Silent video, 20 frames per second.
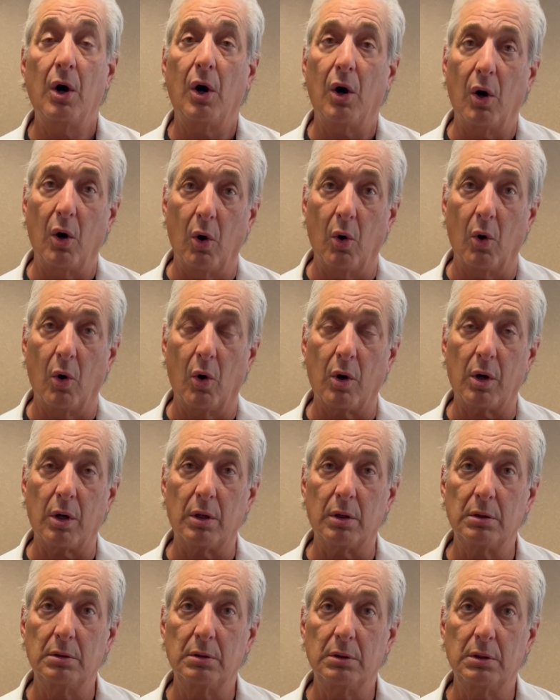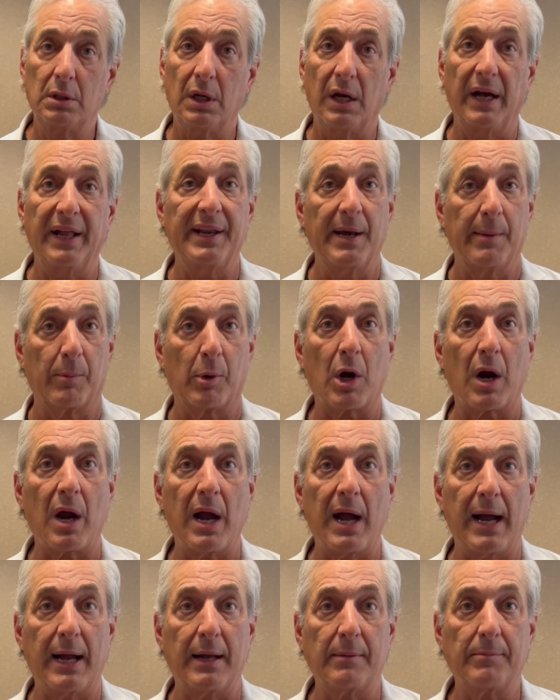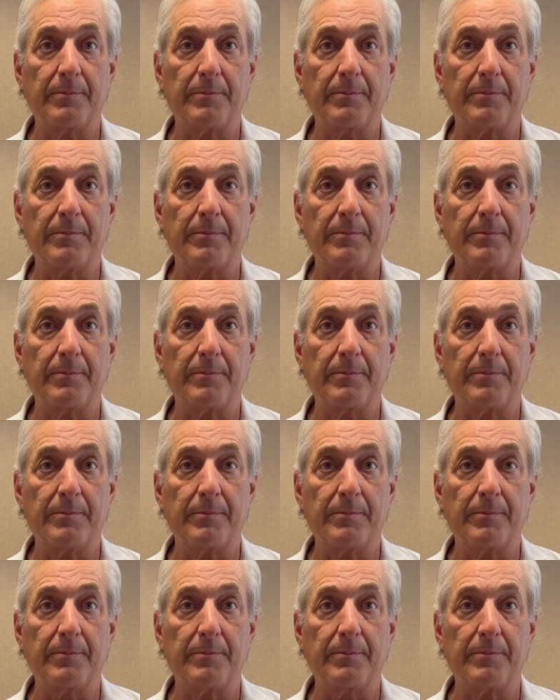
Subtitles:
or an MRI.